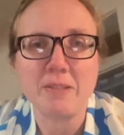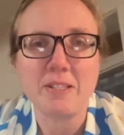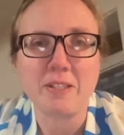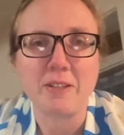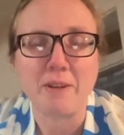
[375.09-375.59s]
was
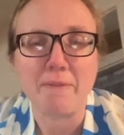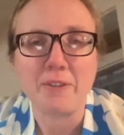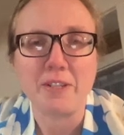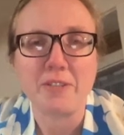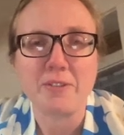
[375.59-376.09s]
clear enough
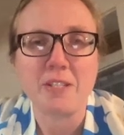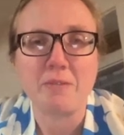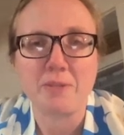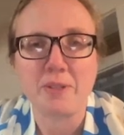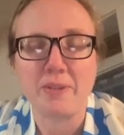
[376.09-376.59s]
for you to understand
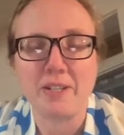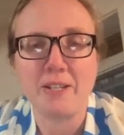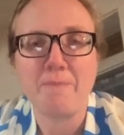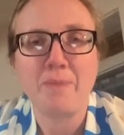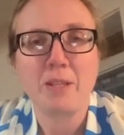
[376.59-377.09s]
what was going on.